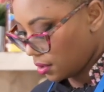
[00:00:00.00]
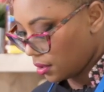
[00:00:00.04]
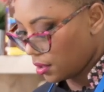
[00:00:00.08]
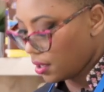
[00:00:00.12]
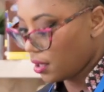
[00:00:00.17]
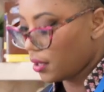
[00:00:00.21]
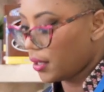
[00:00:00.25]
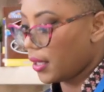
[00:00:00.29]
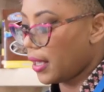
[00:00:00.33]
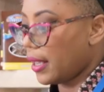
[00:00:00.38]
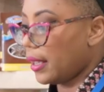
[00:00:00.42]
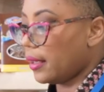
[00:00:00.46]

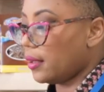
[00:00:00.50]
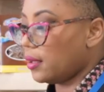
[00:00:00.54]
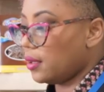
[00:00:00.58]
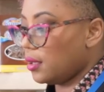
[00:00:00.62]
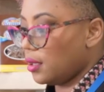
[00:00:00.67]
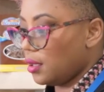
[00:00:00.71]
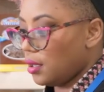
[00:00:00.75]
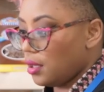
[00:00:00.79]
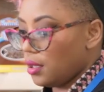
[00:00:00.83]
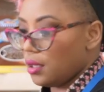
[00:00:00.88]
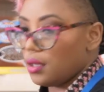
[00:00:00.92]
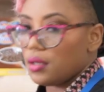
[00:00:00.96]
okay,
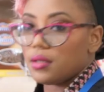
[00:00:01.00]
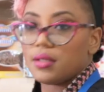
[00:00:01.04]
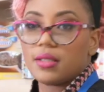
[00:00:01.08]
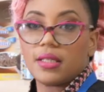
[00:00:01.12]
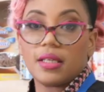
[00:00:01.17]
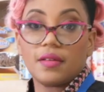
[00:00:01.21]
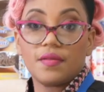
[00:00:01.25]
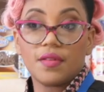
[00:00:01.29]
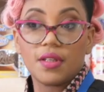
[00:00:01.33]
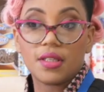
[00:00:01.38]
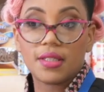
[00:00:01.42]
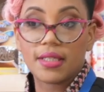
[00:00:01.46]

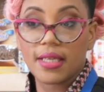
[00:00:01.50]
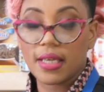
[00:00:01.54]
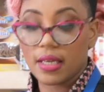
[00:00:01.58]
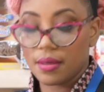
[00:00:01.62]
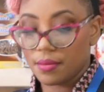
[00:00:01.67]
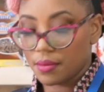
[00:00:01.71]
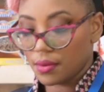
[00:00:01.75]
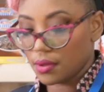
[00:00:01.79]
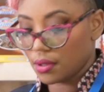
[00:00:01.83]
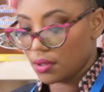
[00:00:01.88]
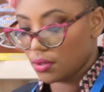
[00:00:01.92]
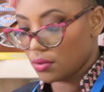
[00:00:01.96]
safety
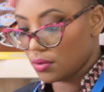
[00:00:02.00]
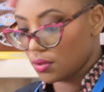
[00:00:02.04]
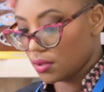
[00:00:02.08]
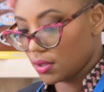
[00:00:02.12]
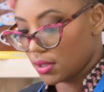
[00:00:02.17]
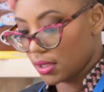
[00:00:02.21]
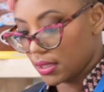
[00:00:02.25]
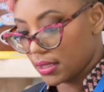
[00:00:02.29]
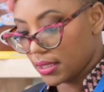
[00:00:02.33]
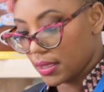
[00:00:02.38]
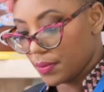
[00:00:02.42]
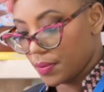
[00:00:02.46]
tip, use
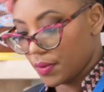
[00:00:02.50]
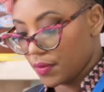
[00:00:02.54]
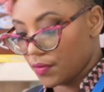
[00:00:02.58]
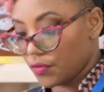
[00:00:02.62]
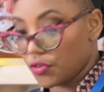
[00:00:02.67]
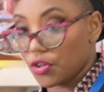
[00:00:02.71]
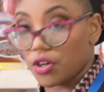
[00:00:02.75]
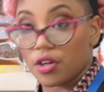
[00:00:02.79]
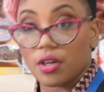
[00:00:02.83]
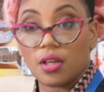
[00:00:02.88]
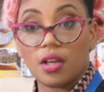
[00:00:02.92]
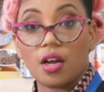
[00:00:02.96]
the tip of
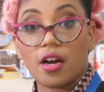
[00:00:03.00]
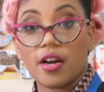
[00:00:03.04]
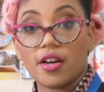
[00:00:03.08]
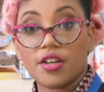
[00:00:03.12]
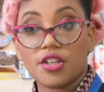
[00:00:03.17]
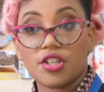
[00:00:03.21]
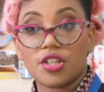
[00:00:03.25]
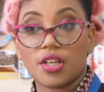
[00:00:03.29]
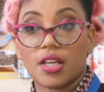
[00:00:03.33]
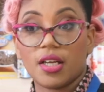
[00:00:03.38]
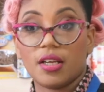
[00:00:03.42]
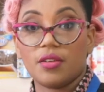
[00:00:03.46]
your
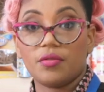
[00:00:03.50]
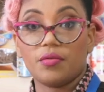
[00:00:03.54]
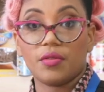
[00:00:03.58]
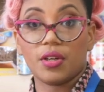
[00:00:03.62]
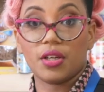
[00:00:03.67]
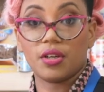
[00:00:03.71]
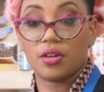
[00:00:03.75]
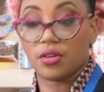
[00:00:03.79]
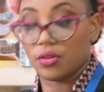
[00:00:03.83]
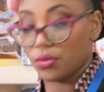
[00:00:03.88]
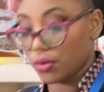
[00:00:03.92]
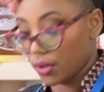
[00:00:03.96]
large knife when
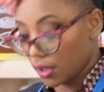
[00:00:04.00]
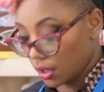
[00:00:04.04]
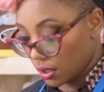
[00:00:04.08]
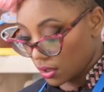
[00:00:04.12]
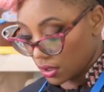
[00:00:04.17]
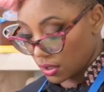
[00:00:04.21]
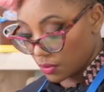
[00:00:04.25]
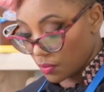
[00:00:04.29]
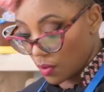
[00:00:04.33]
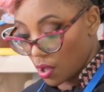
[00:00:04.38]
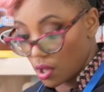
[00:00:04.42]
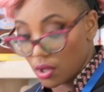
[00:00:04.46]
you're doing a
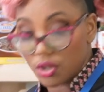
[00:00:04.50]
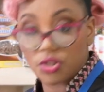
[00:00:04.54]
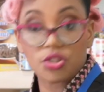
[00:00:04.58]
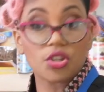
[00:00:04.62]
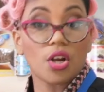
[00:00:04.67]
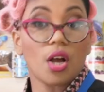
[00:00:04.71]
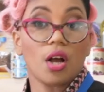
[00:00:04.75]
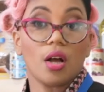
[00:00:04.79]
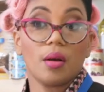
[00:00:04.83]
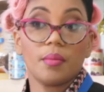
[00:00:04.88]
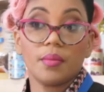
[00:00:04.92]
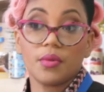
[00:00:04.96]
small
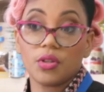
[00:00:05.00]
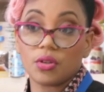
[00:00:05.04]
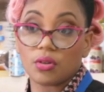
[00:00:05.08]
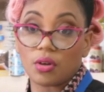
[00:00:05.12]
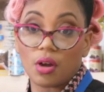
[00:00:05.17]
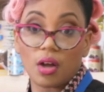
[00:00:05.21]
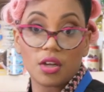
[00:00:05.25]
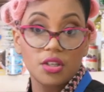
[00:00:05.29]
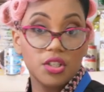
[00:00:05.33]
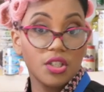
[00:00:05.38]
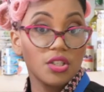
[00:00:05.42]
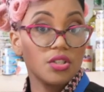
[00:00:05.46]
job. Do
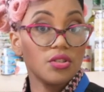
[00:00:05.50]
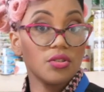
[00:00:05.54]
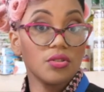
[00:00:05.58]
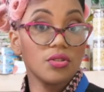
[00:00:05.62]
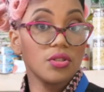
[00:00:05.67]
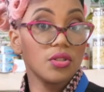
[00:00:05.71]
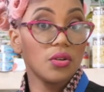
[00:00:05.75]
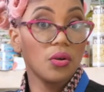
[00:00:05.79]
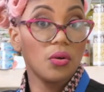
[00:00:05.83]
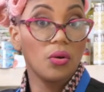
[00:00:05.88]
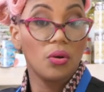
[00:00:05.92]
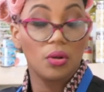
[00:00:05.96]
not just use
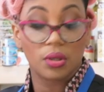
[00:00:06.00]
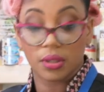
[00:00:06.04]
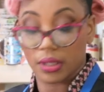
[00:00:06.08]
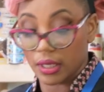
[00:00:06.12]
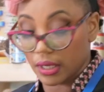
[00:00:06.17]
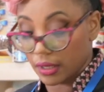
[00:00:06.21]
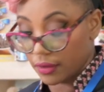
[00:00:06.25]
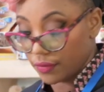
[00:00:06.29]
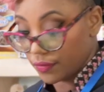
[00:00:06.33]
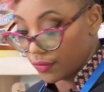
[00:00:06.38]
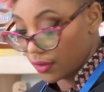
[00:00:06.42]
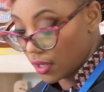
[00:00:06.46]
the whole
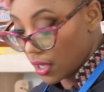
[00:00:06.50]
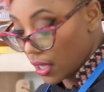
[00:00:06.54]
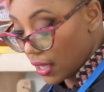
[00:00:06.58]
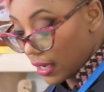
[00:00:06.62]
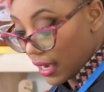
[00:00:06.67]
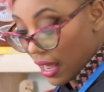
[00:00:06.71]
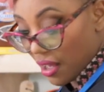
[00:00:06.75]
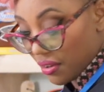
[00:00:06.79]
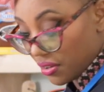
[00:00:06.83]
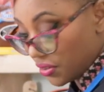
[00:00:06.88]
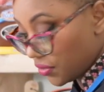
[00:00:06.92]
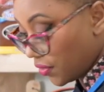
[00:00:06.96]
knife.
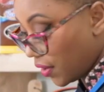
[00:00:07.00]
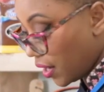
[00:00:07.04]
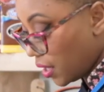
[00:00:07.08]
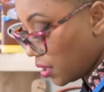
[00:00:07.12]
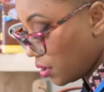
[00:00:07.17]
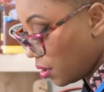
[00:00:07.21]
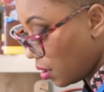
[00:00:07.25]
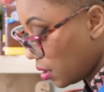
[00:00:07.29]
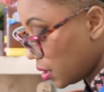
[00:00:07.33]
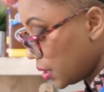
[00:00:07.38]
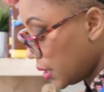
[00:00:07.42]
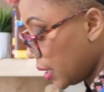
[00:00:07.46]
That was very
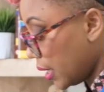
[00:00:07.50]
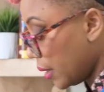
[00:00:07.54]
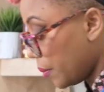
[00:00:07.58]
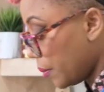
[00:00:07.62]
naughty, I